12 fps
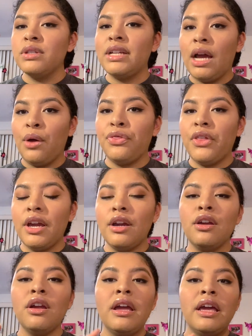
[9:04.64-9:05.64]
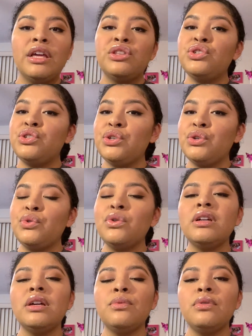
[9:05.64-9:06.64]
and out there. Two,
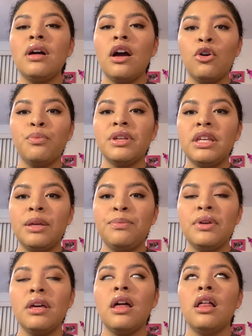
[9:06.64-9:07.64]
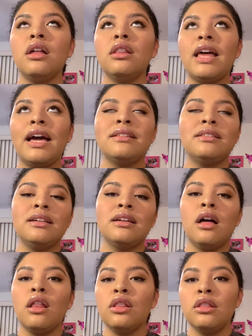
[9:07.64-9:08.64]
it will help keep it
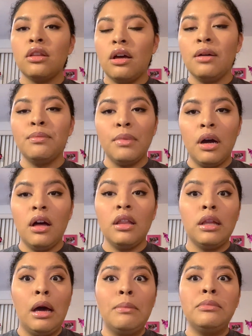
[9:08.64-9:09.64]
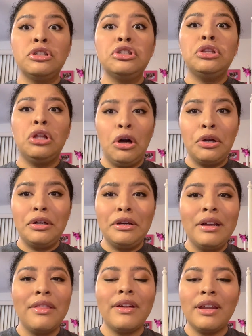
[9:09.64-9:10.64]
lasting a lot much
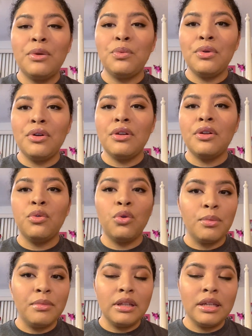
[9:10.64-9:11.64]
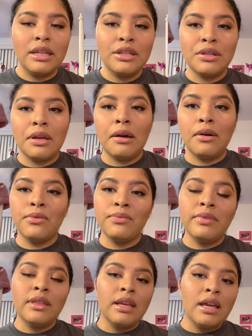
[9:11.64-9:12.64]
longer than it would normally. So
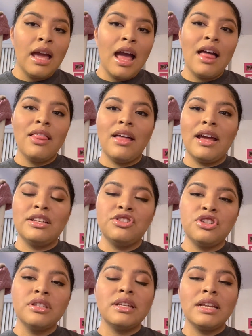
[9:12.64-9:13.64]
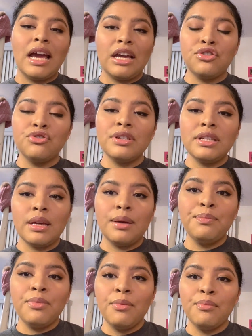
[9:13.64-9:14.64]
that is just an extra
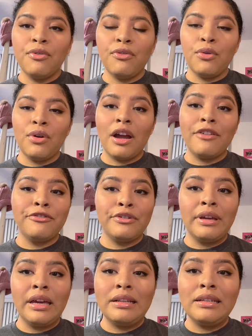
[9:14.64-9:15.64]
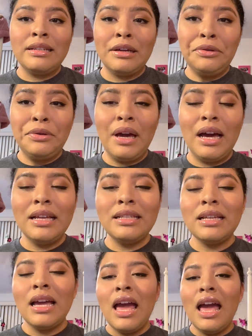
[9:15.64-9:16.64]
tip before I forget to tell you
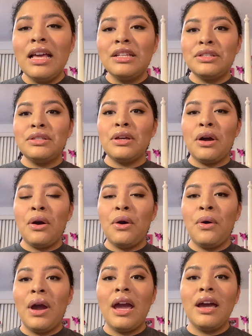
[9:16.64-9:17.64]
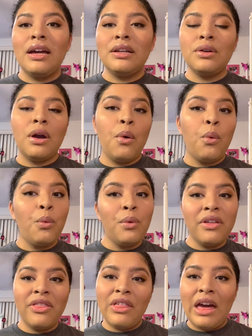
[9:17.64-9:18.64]
guys. So, and
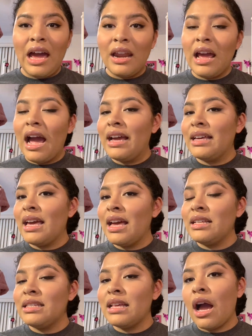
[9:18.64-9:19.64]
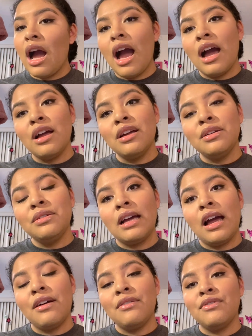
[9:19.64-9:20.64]
with that, I guess I
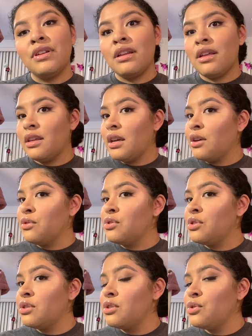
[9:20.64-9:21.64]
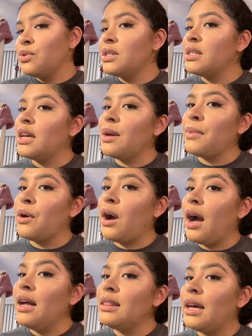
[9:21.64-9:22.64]
have nothing else to say about
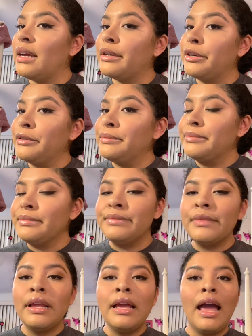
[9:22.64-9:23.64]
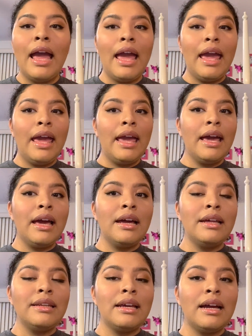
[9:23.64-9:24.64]
eyeliner,
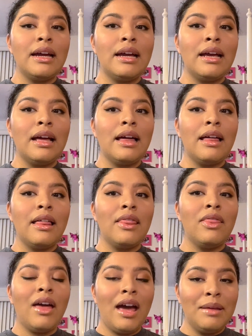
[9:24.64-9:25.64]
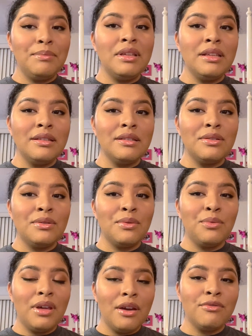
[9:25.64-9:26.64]
and that means
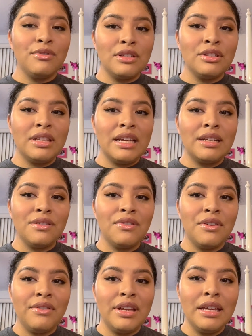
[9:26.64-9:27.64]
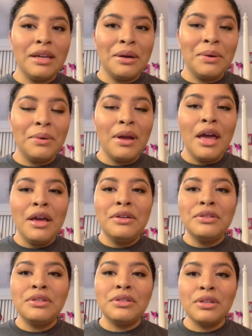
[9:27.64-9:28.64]
we have reached the end of the video.
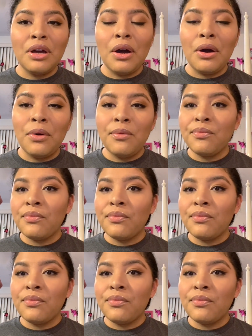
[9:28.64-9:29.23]
So